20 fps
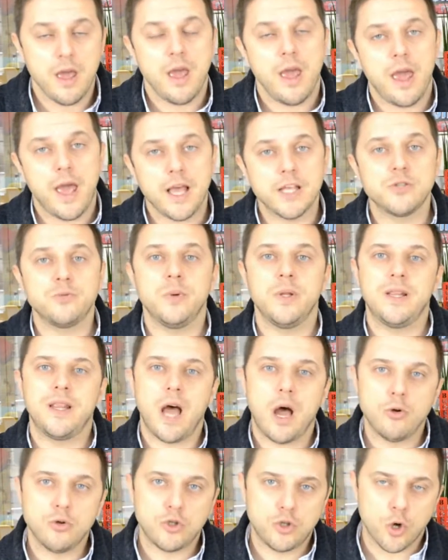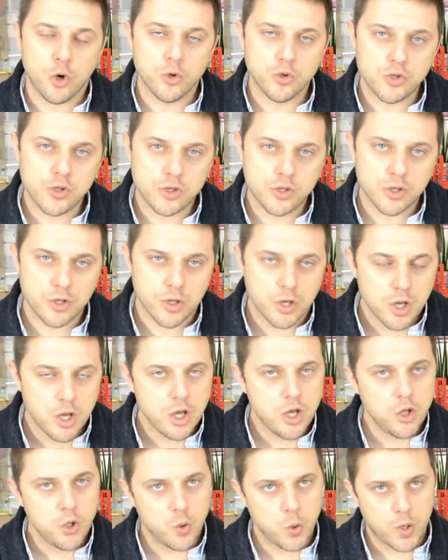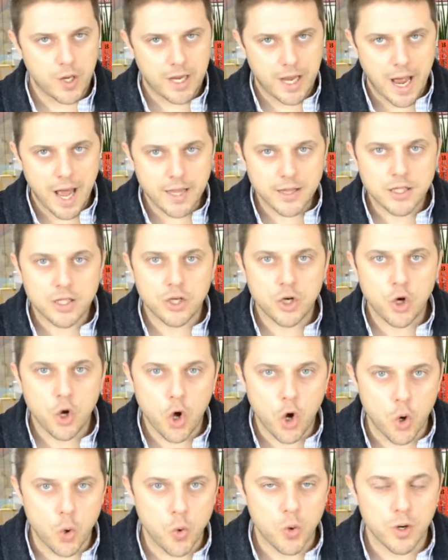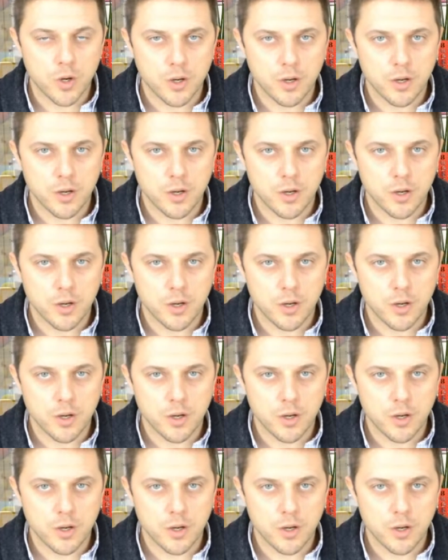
as without those, you can't know